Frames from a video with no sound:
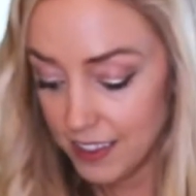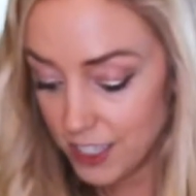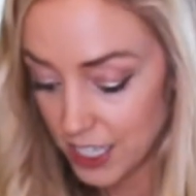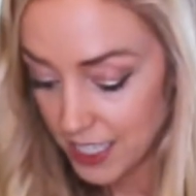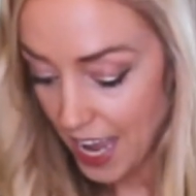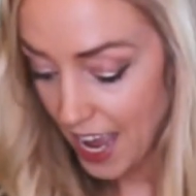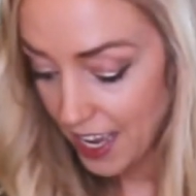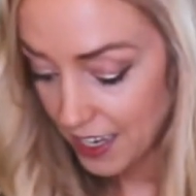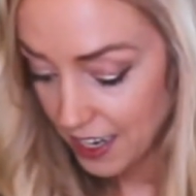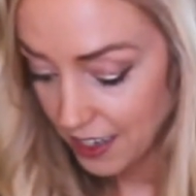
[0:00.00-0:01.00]
just
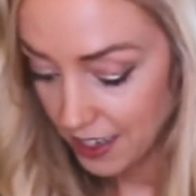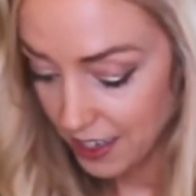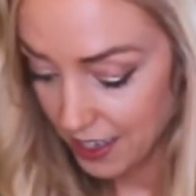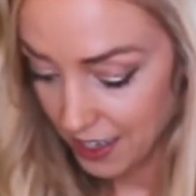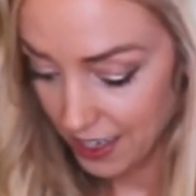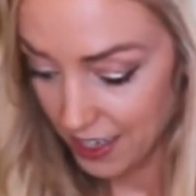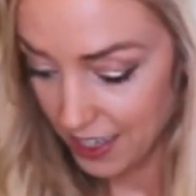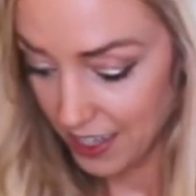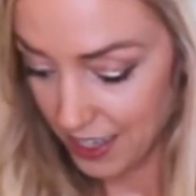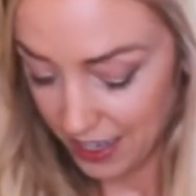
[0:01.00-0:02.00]
add
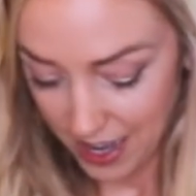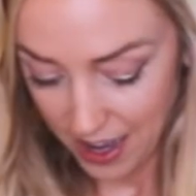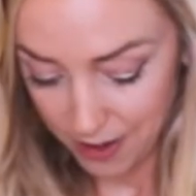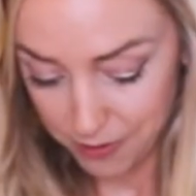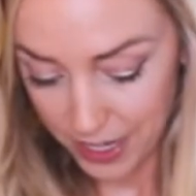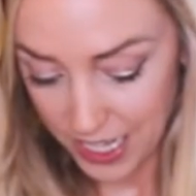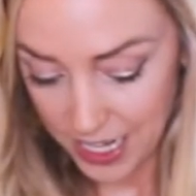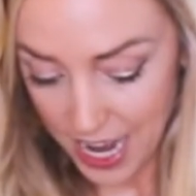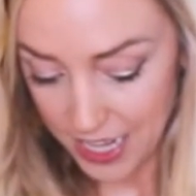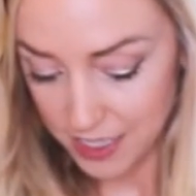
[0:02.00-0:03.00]
really
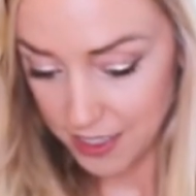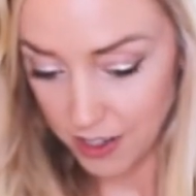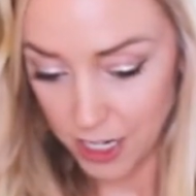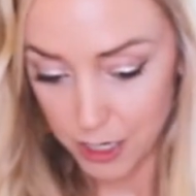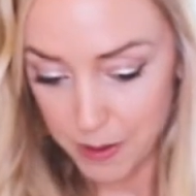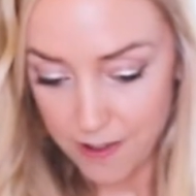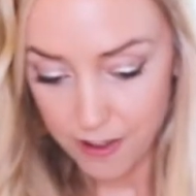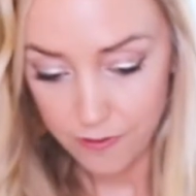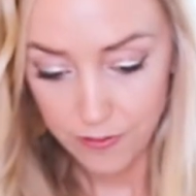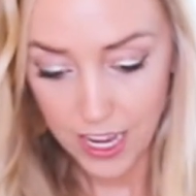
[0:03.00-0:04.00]
nice herby
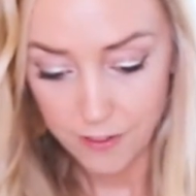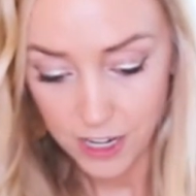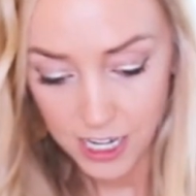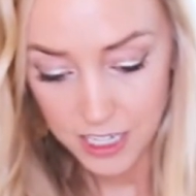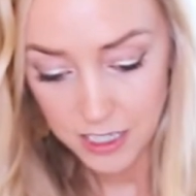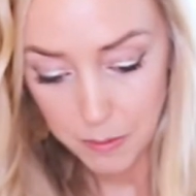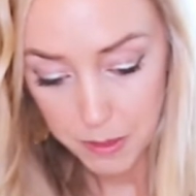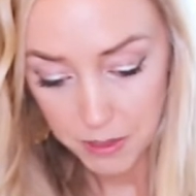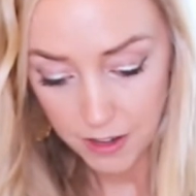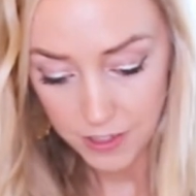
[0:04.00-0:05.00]
flavor. Some
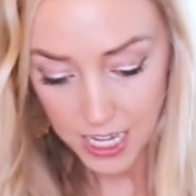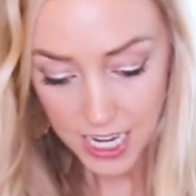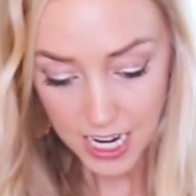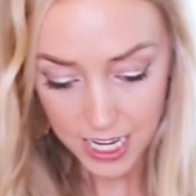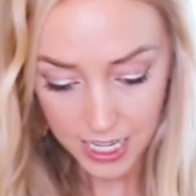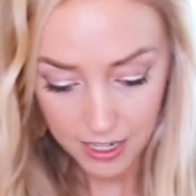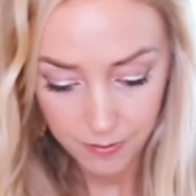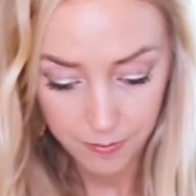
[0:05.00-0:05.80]
people love to eat it.